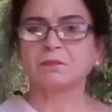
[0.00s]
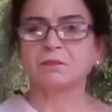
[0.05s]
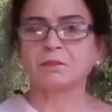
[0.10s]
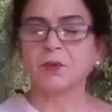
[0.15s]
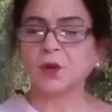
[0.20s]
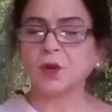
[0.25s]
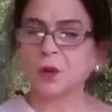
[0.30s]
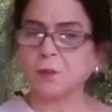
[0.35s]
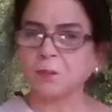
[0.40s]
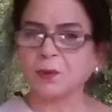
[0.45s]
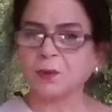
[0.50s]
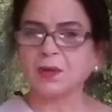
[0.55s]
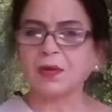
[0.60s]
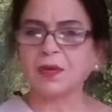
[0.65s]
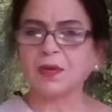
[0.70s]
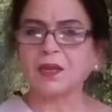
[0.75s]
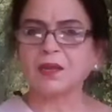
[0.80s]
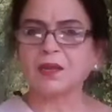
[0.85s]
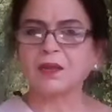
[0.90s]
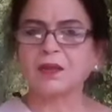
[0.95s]

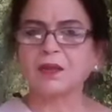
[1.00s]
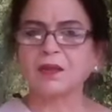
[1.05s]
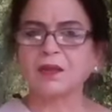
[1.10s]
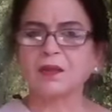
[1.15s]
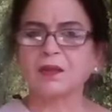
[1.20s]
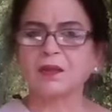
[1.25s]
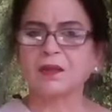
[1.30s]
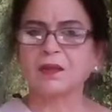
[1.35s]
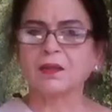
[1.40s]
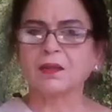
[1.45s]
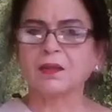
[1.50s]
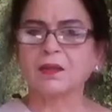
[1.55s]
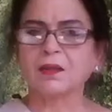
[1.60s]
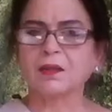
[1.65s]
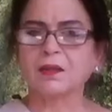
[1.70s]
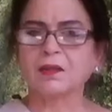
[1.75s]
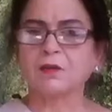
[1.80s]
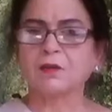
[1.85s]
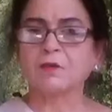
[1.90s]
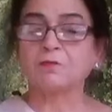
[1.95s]
properly,
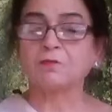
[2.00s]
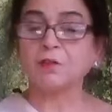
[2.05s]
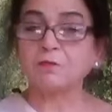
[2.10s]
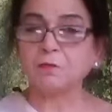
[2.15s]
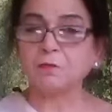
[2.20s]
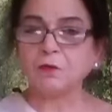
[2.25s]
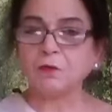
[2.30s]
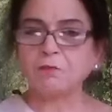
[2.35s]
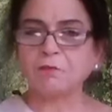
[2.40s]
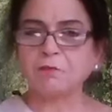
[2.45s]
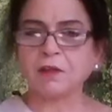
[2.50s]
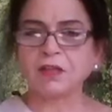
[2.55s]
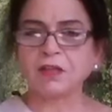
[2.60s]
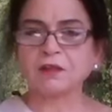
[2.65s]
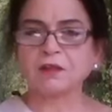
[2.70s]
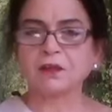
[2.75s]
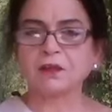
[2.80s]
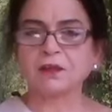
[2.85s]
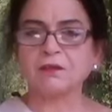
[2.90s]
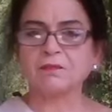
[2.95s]
with full
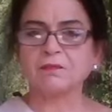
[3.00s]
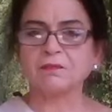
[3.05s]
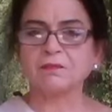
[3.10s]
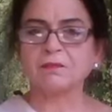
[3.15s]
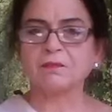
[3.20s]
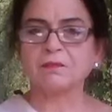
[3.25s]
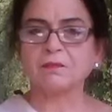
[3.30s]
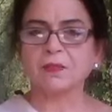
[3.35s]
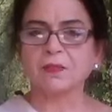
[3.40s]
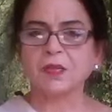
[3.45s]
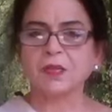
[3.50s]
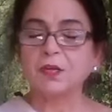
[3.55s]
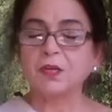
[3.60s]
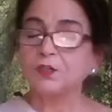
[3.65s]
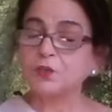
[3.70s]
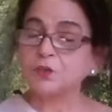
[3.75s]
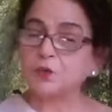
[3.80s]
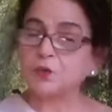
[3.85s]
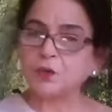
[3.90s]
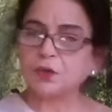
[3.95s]
faith,
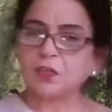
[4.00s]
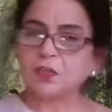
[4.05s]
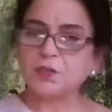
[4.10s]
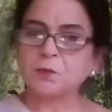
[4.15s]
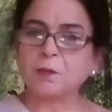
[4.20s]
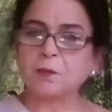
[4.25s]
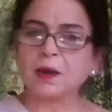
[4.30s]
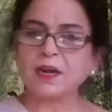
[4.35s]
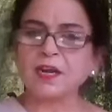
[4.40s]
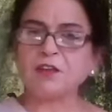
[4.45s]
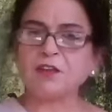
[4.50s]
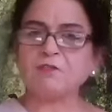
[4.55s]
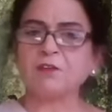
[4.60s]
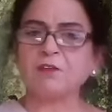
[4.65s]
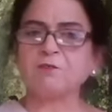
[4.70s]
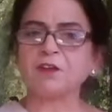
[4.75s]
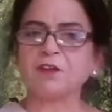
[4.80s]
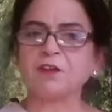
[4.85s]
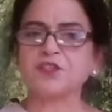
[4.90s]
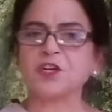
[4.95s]
sure, this body
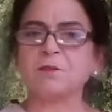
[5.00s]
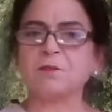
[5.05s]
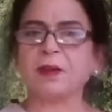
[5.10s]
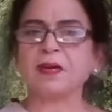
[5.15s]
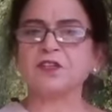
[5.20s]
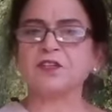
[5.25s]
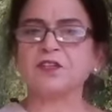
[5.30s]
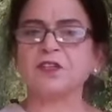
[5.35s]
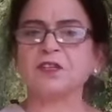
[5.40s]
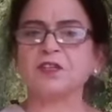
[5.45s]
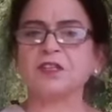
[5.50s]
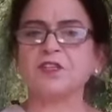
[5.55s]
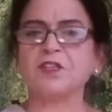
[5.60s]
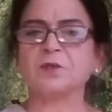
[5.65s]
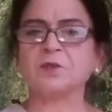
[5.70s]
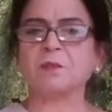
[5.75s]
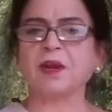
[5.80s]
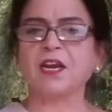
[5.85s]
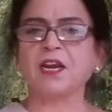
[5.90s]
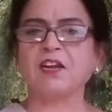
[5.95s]
will function better,
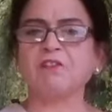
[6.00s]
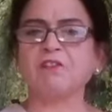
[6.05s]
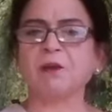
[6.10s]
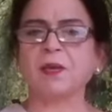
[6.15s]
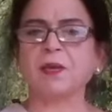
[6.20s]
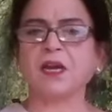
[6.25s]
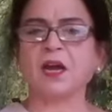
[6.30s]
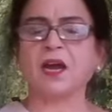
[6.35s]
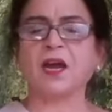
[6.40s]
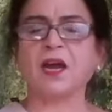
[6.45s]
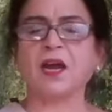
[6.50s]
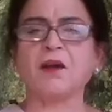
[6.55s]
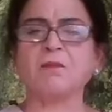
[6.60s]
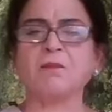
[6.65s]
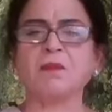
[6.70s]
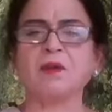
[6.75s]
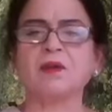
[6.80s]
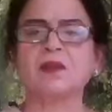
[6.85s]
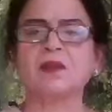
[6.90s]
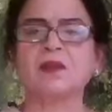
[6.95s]
this mind will be calm,
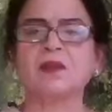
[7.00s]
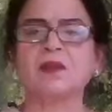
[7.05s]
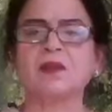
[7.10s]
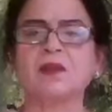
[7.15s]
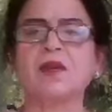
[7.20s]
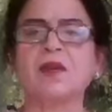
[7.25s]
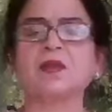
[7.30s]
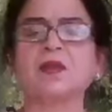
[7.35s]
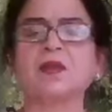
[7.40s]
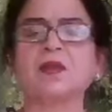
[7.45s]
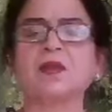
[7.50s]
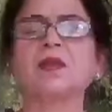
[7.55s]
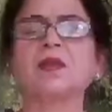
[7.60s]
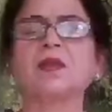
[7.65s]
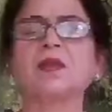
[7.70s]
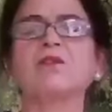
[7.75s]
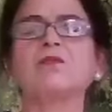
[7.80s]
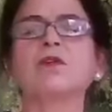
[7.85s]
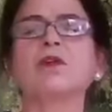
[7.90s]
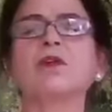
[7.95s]
and can
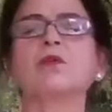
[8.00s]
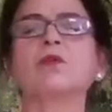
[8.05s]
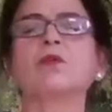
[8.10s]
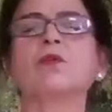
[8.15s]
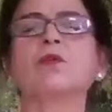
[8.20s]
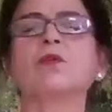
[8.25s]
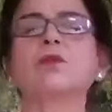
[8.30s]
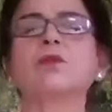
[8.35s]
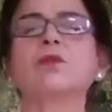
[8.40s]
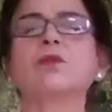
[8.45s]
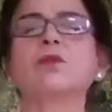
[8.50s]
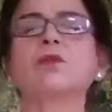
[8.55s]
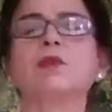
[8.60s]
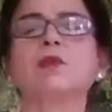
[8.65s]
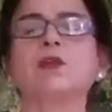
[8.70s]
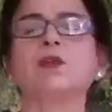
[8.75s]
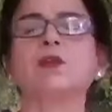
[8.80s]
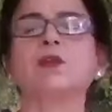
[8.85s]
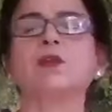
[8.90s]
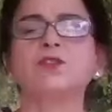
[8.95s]
never go through
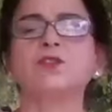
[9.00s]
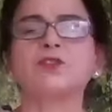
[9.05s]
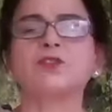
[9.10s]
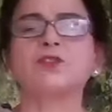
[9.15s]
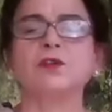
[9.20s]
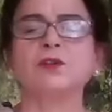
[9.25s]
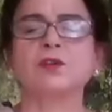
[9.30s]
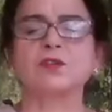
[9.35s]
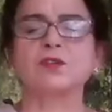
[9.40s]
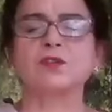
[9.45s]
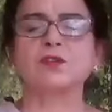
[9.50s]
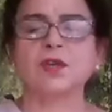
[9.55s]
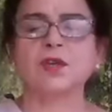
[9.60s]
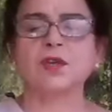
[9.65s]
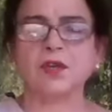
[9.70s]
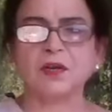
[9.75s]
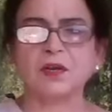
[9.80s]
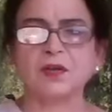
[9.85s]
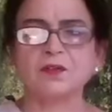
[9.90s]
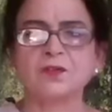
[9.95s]
depression or
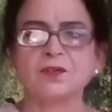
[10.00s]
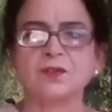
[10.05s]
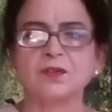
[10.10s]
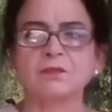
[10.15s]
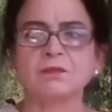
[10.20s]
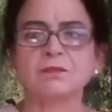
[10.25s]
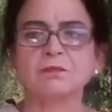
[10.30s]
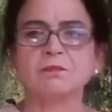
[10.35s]
sadness.